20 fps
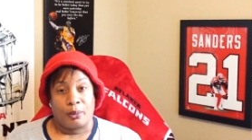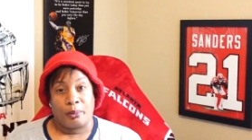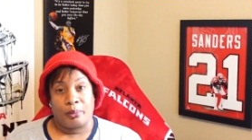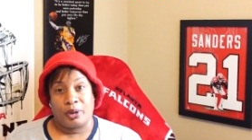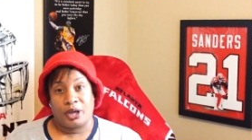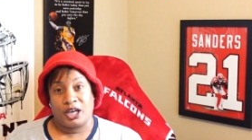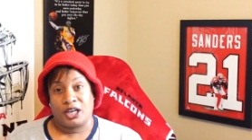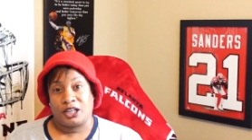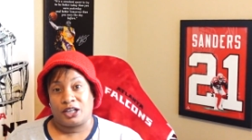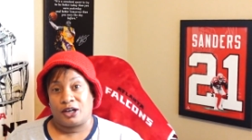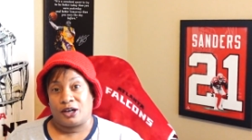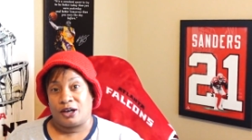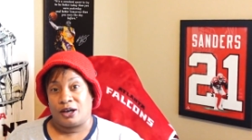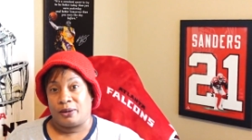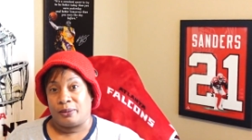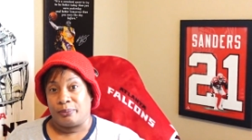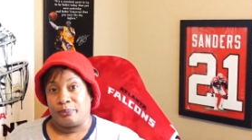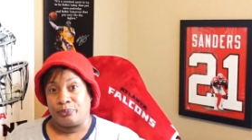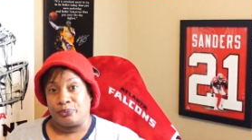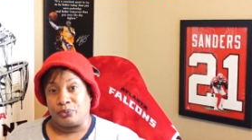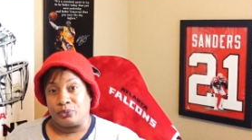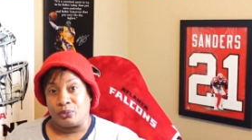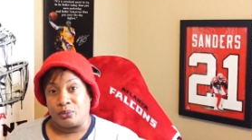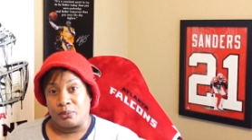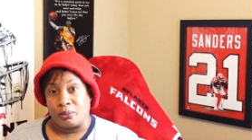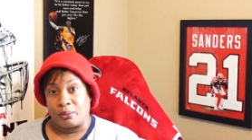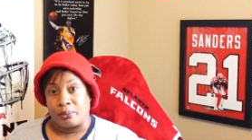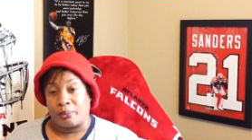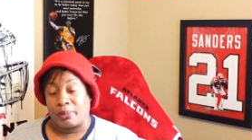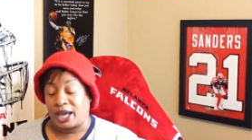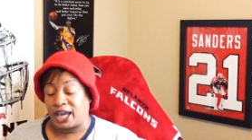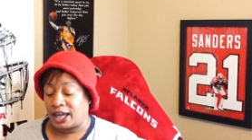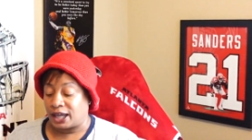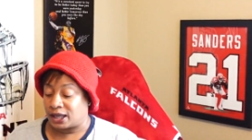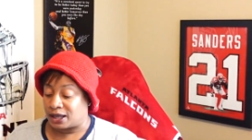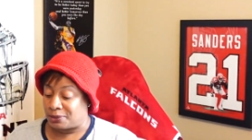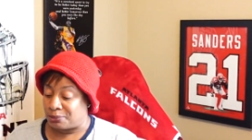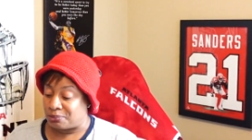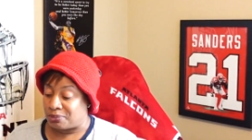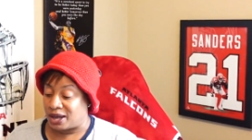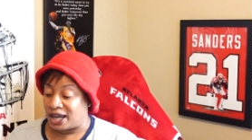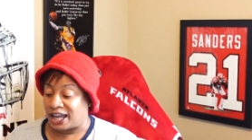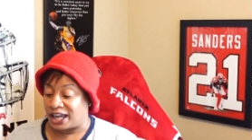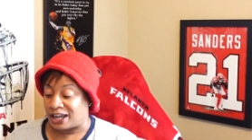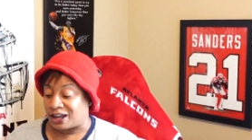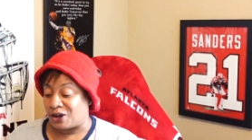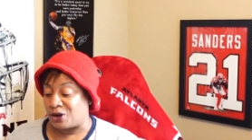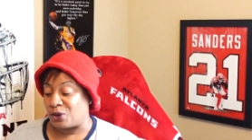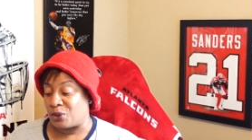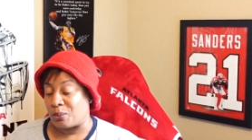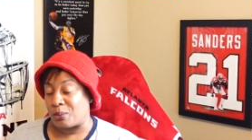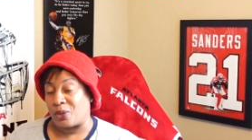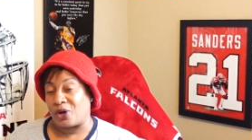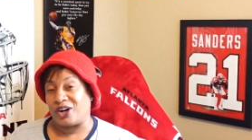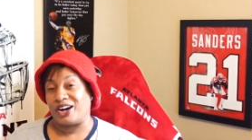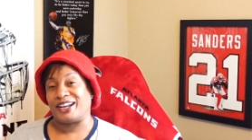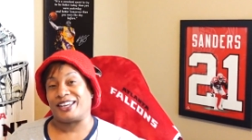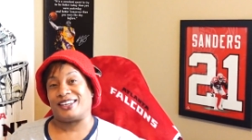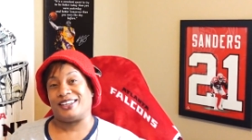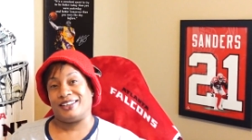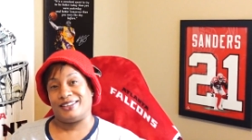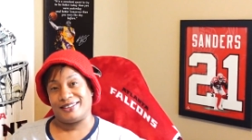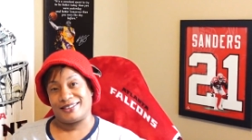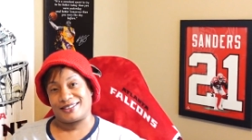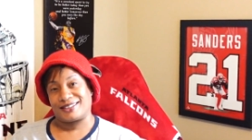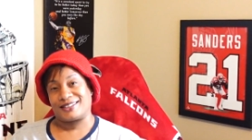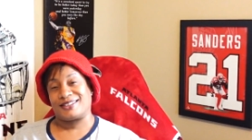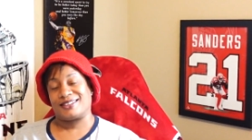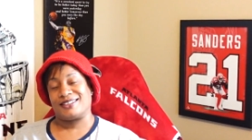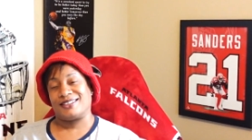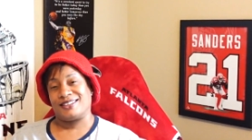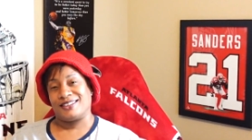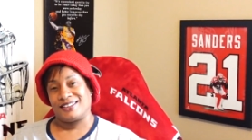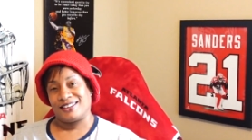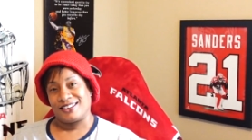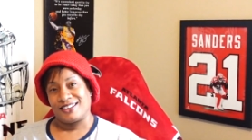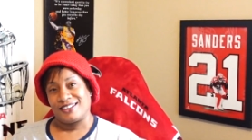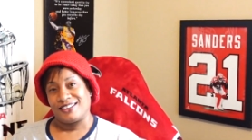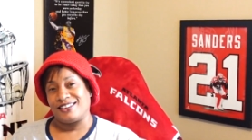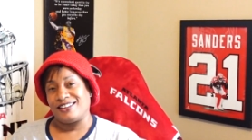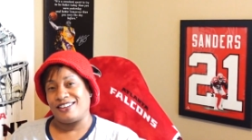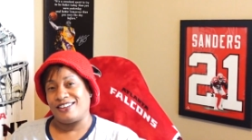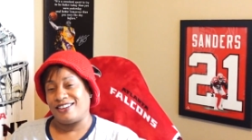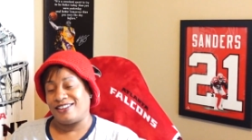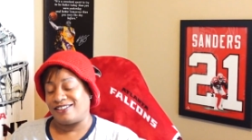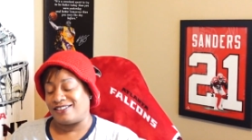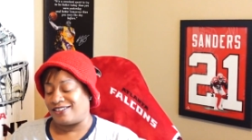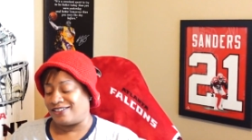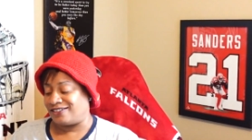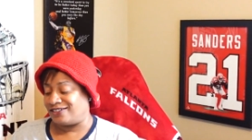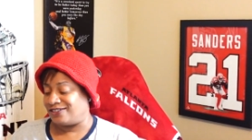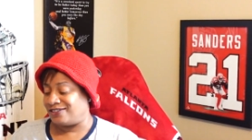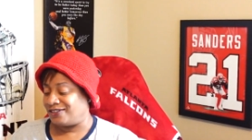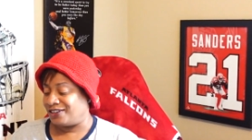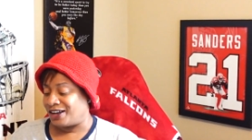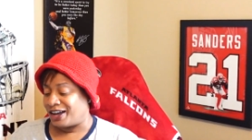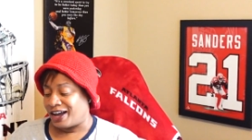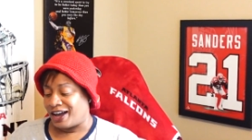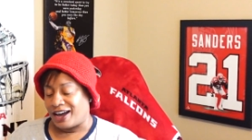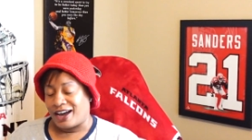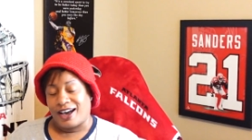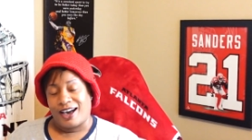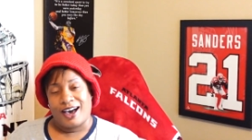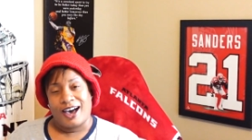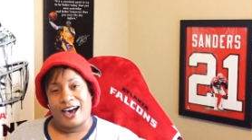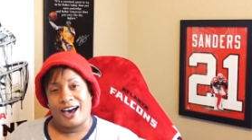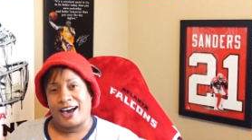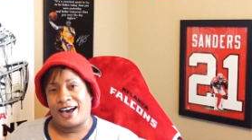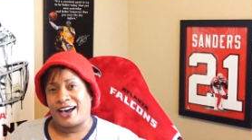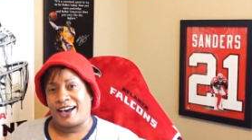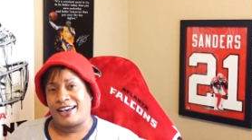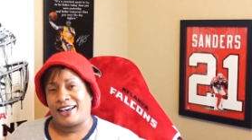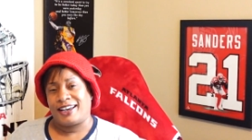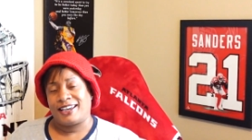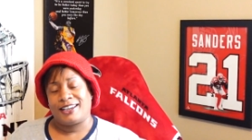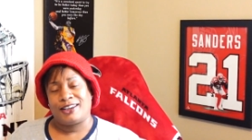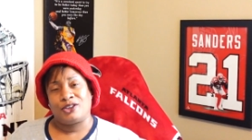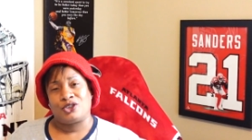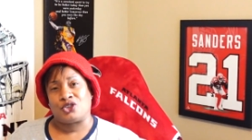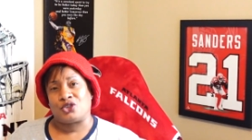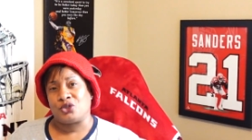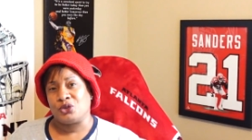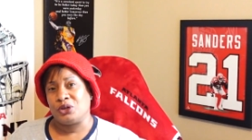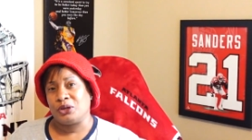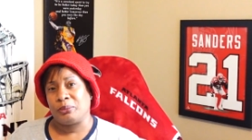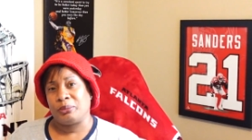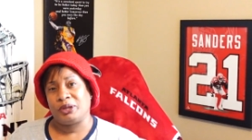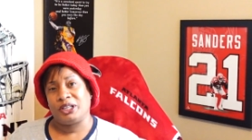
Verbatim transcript: But um, back back on Marcus, you know, I truly